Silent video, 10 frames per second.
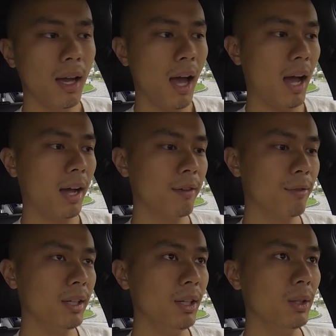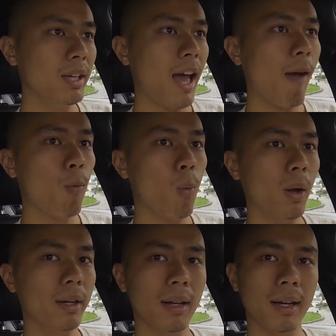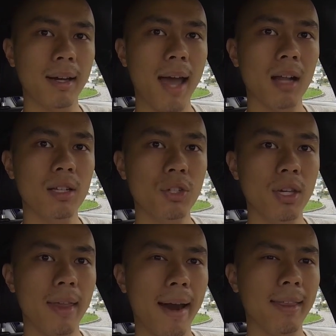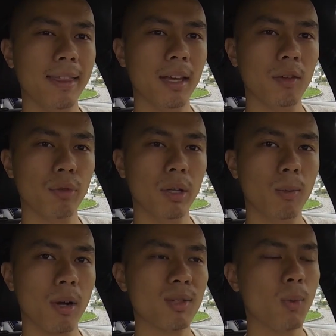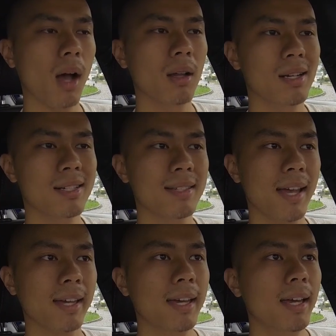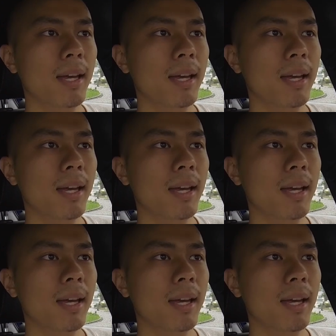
I really only have one analogy that I think really works well, and it's like